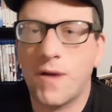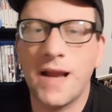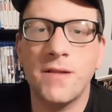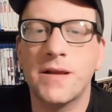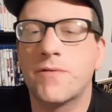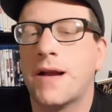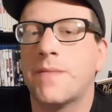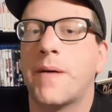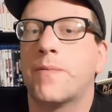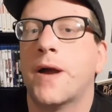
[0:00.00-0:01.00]
Rattling around
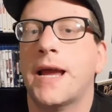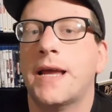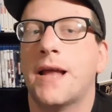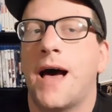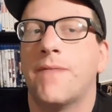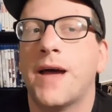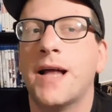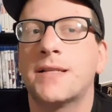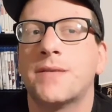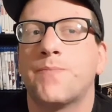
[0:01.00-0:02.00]
in my brain, I've
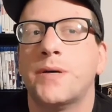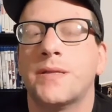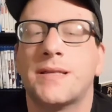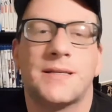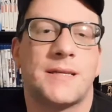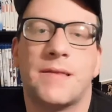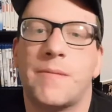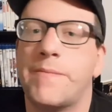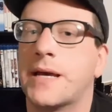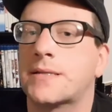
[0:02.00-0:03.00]
got to put this in
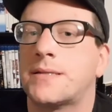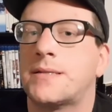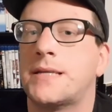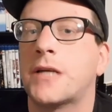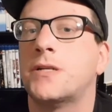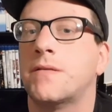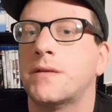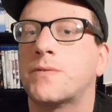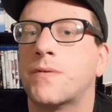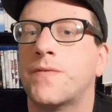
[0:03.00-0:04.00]
the mixed section of
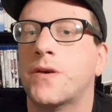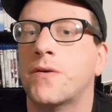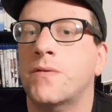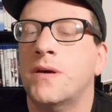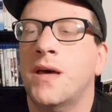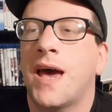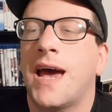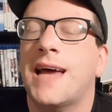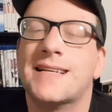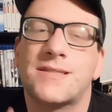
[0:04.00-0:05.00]
this review.
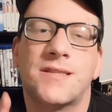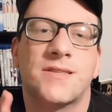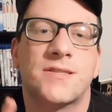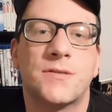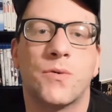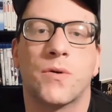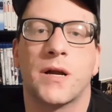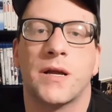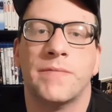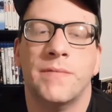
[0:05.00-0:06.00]
And it's the story.